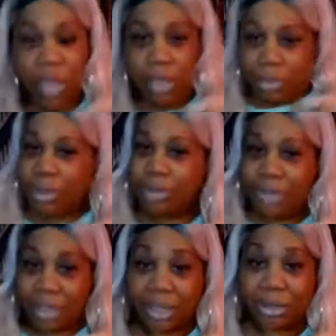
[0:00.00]
you know,
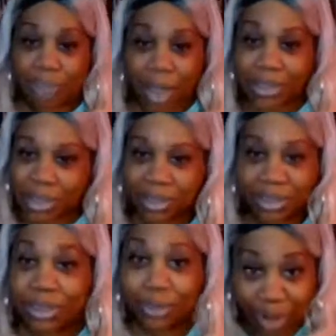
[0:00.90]
looking crazy.
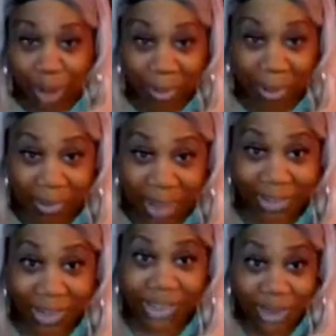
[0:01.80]
Because come on
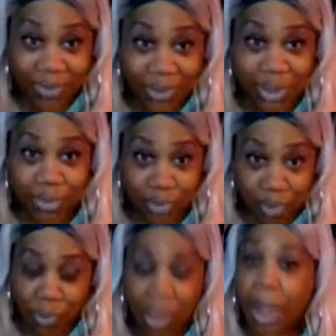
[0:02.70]
now, let's live in some truth.